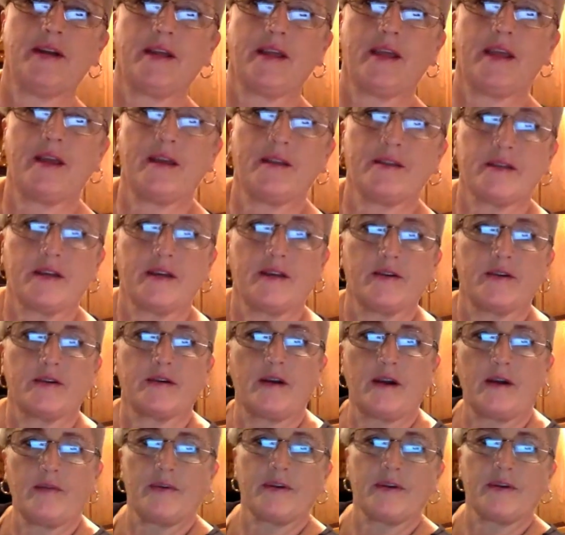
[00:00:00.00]
Kids get
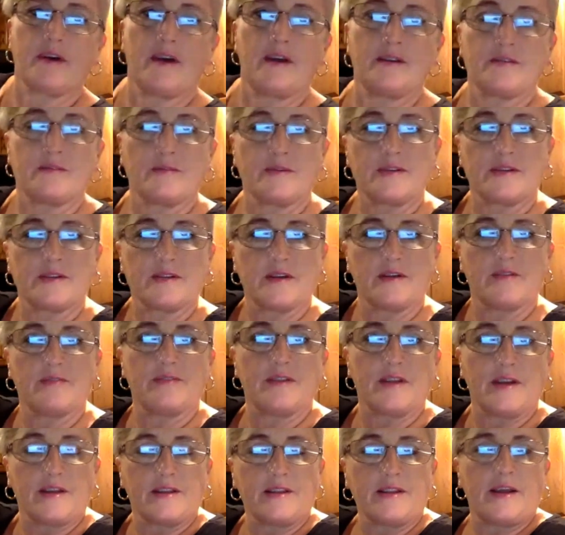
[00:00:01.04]
traumatized with stuff
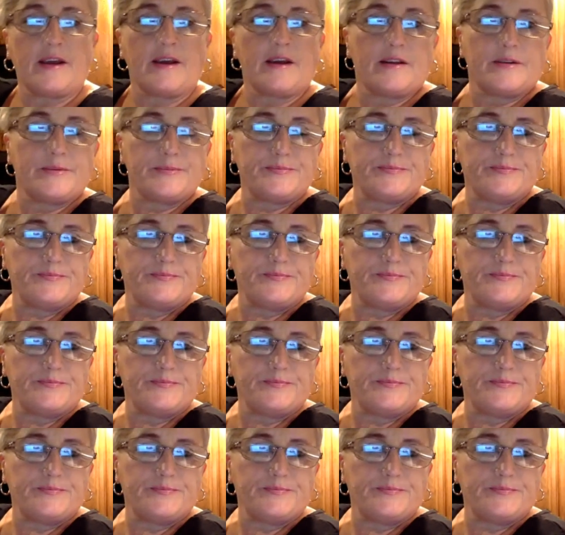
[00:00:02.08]
like that.